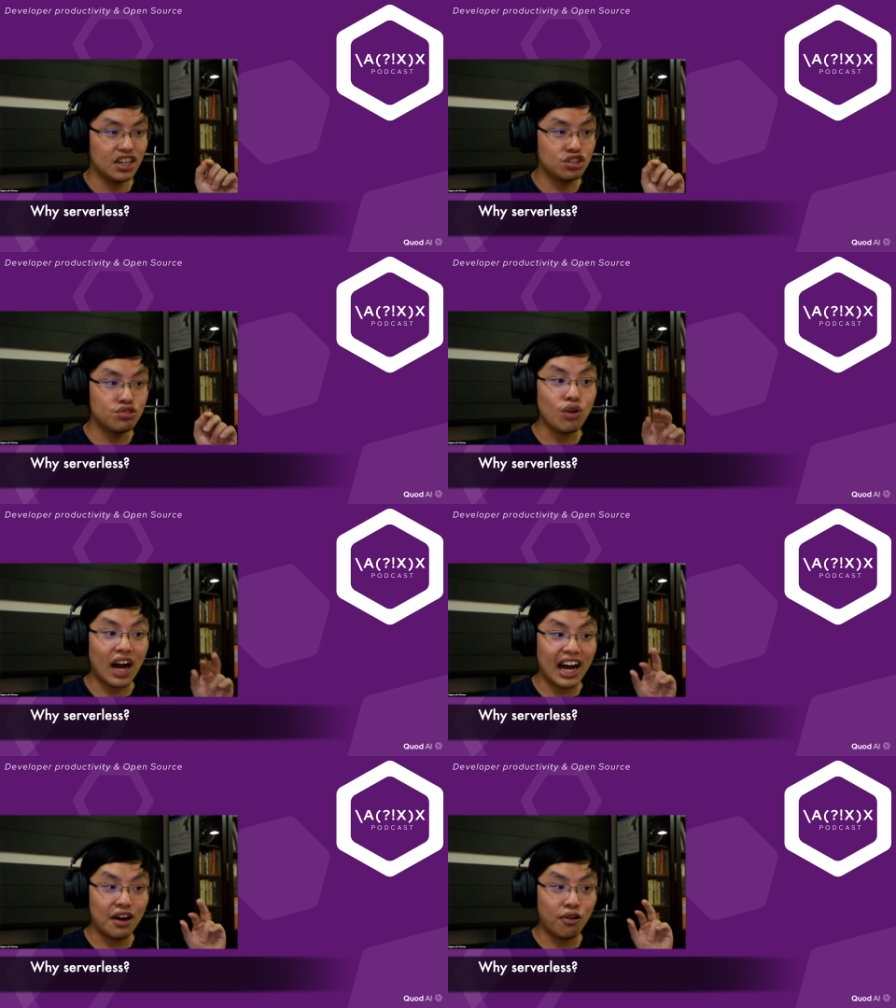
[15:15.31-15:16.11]
you
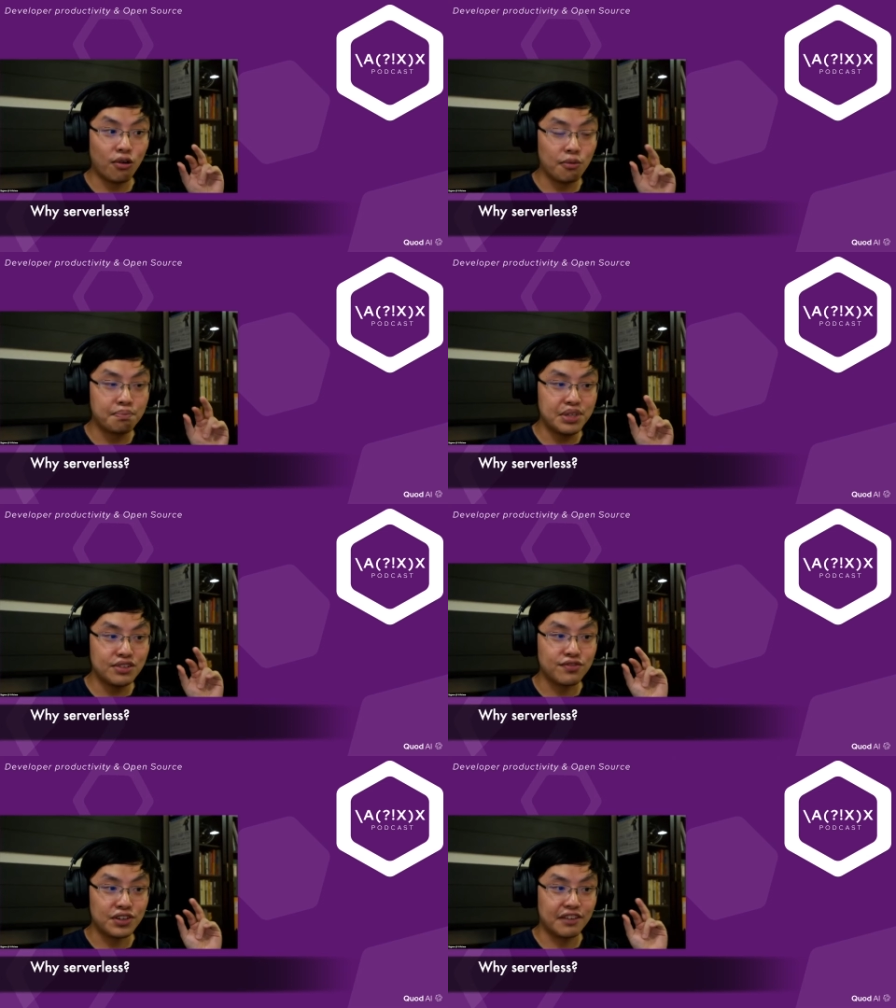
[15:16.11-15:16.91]
are
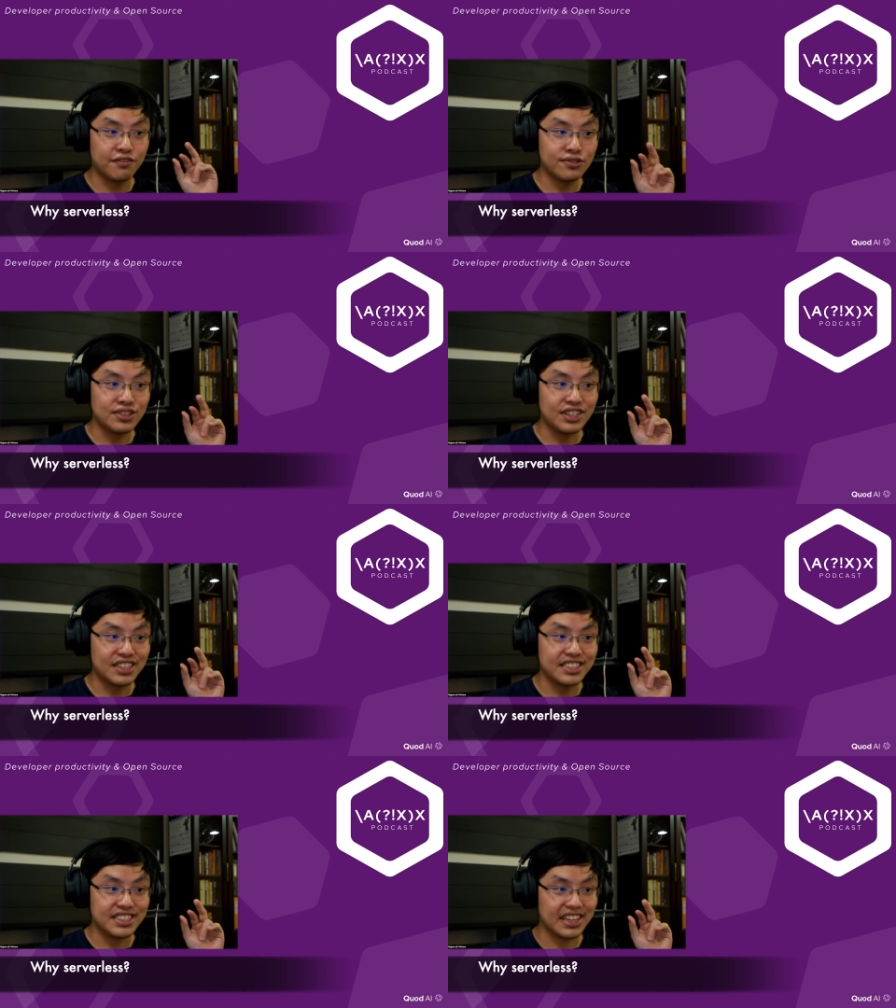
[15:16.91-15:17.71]
built for that full
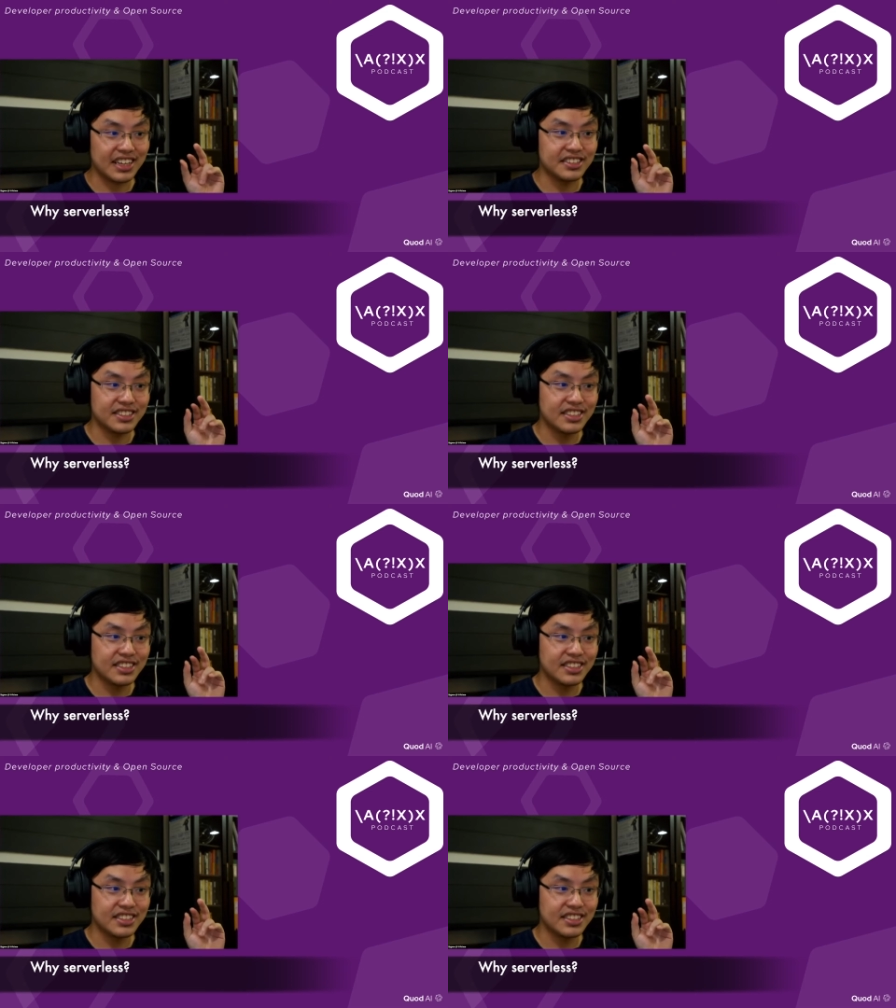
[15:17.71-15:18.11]
30 seconds